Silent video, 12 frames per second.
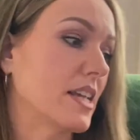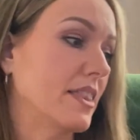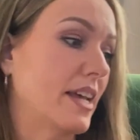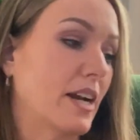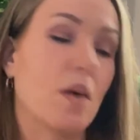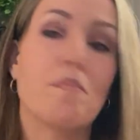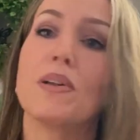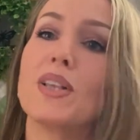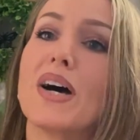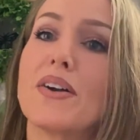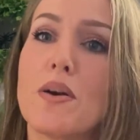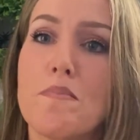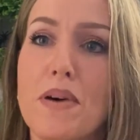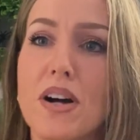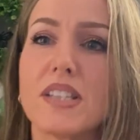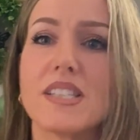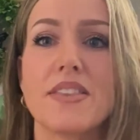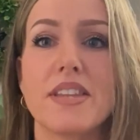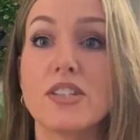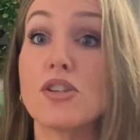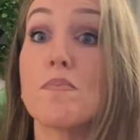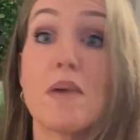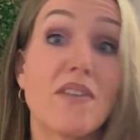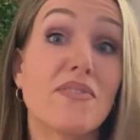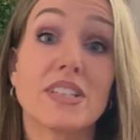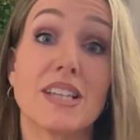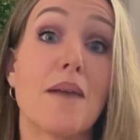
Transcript: And then I'll pull out her books. And these are perfect